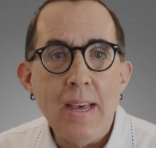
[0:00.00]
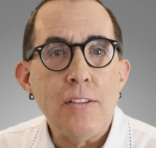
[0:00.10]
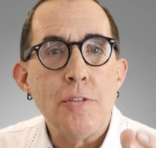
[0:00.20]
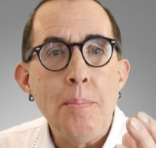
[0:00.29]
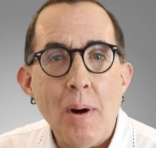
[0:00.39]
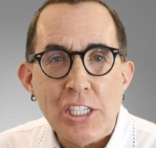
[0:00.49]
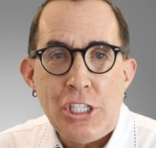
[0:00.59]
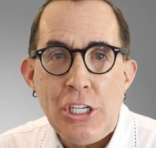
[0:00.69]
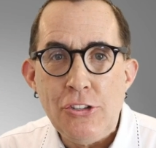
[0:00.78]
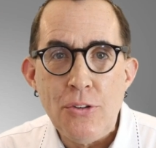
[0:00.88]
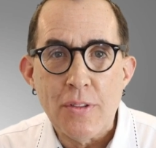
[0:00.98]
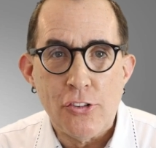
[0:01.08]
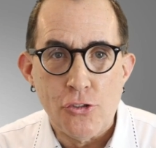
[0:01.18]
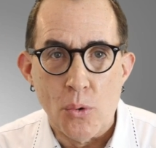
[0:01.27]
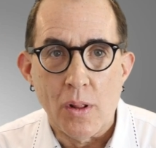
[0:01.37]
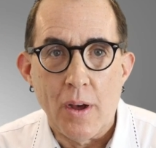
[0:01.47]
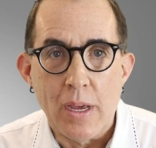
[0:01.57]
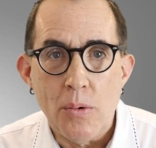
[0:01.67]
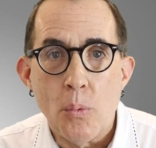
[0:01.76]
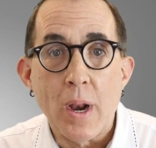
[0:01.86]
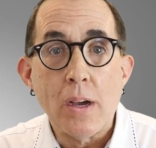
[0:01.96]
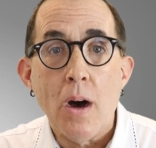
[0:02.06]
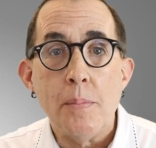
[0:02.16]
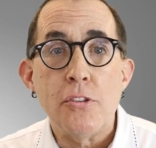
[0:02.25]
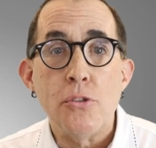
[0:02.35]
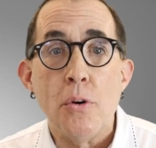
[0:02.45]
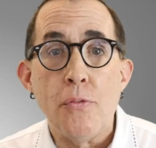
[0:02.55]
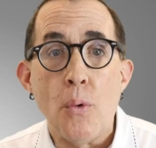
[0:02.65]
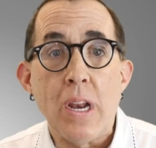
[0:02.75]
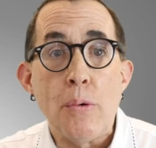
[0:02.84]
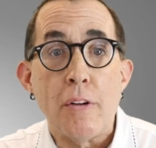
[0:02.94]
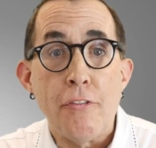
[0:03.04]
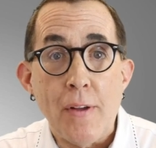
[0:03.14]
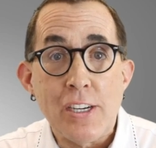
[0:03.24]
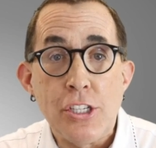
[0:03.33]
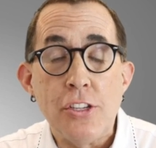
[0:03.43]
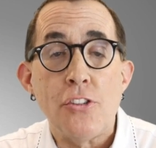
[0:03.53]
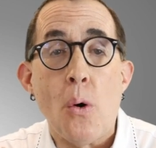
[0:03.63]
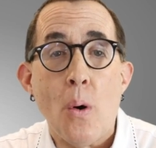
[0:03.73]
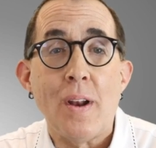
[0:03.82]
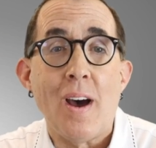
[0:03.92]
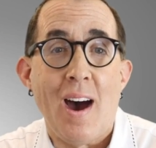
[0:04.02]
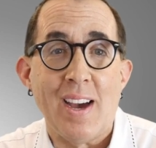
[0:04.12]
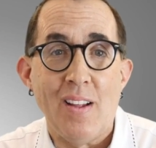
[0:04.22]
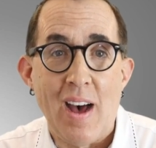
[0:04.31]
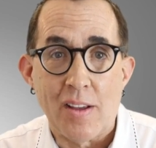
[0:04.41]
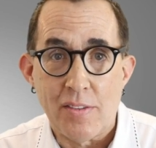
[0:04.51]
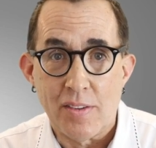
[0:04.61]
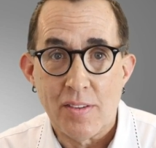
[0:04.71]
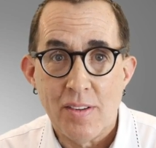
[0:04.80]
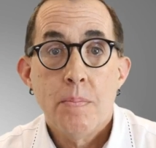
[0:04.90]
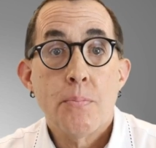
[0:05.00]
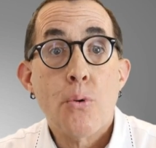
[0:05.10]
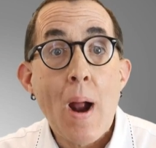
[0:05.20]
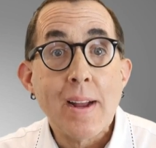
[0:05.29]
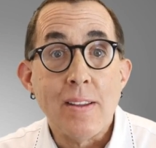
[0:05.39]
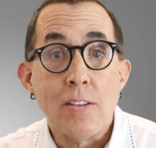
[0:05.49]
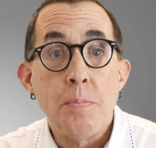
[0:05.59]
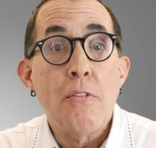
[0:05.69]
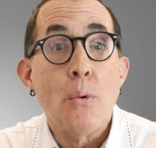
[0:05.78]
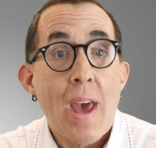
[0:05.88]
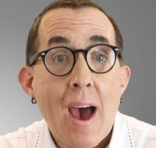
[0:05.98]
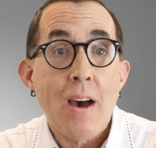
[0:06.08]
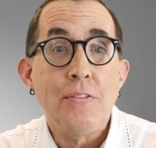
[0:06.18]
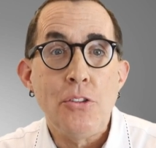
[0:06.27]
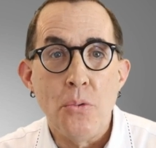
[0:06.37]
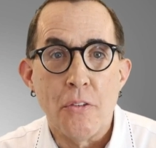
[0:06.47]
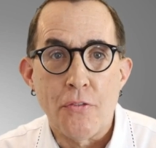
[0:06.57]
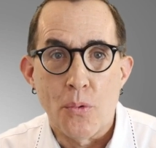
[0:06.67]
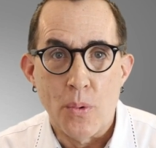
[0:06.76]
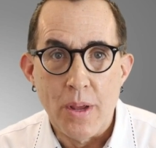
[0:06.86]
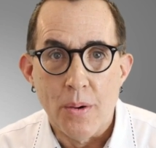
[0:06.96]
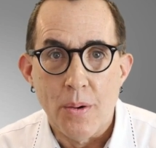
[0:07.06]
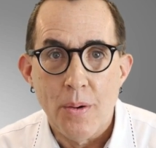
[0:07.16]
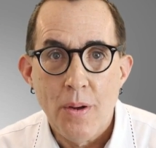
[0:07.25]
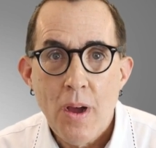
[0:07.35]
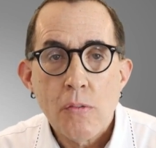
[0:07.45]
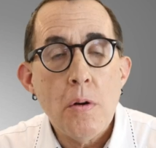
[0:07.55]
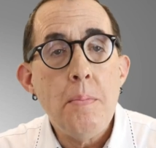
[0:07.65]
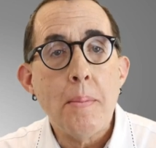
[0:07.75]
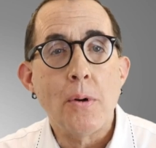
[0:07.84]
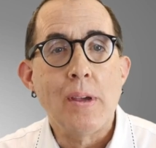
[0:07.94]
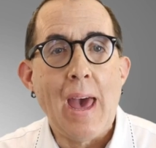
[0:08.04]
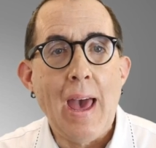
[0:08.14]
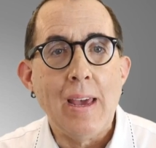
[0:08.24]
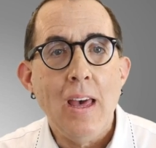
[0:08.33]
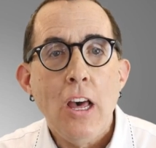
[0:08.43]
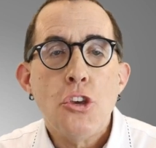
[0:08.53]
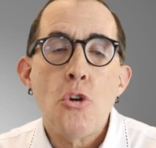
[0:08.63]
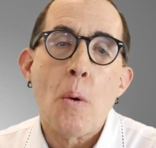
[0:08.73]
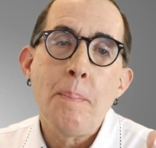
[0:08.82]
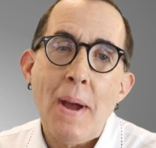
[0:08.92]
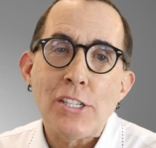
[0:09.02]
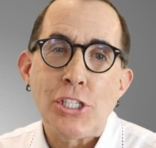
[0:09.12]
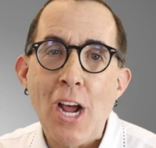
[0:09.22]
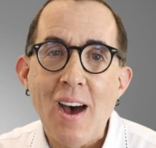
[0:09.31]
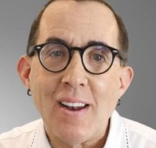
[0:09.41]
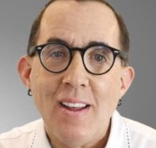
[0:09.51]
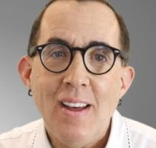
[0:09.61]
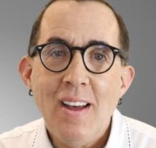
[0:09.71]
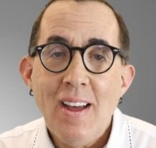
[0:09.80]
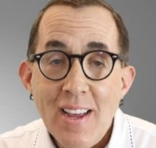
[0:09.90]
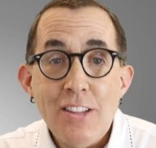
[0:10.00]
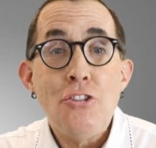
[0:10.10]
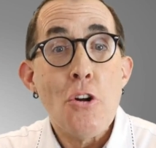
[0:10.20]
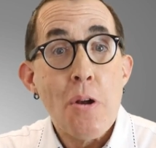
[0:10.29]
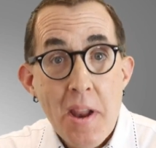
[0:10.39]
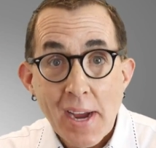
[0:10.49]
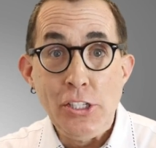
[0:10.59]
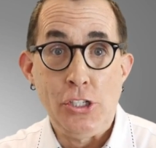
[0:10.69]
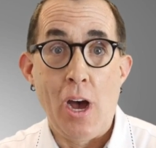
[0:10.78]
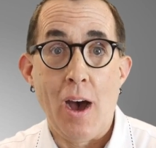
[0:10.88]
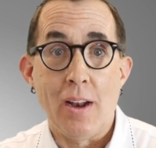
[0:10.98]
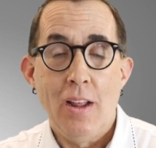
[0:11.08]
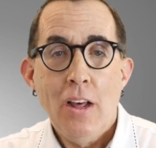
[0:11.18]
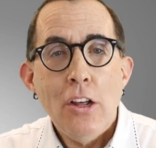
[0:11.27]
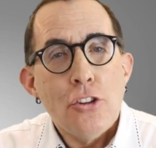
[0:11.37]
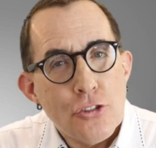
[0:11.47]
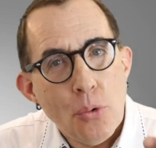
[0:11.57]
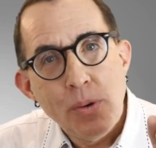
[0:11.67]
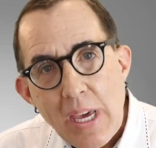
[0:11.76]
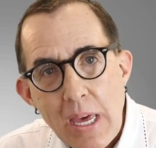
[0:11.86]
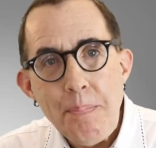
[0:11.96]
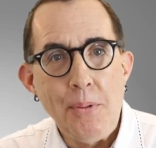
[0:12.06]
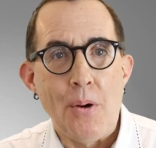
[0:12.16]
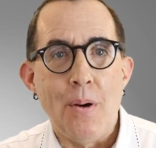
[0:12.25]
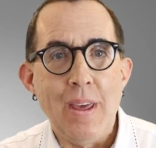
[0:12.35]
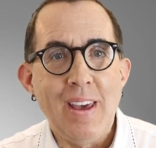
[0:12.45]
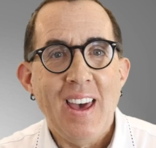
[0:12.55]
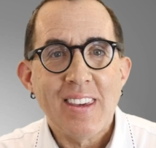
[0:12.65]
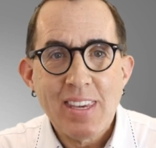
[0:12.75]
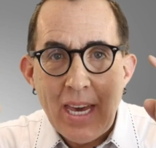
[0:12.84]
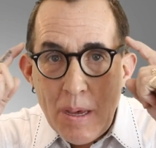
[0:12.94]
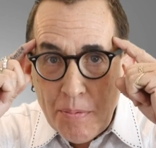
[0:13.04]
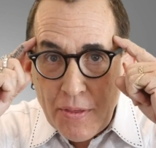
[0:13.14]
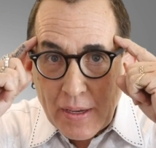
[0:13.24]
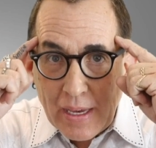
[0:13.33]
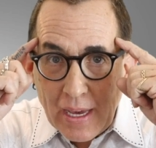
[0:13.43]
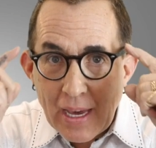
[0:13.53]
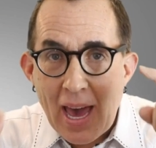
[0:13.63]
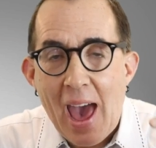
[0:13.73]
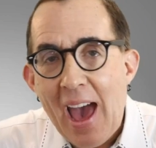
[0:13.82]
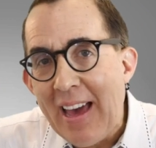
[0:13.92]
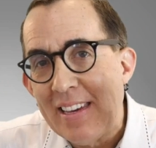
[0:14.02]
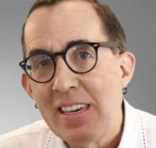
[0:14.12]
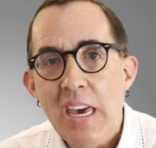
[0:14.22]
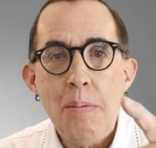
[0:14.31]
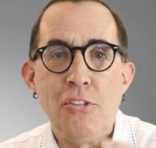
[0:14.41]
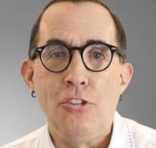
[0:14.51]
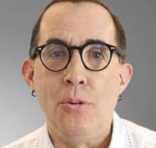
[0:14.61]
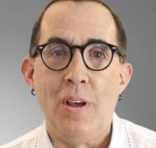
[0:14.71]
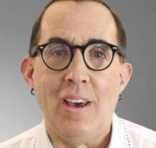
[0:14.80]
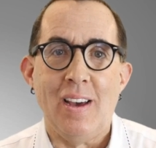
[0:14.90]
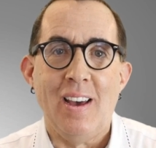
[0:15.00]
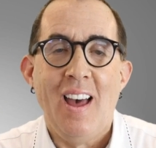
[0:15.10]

is much easier than short light when it comes to avoiding reflections on eyeglasses. Practice before you have to do it for real. Remember gang, your best shot, it's your next shot. So keep learning, keep thinking, and keep shooting.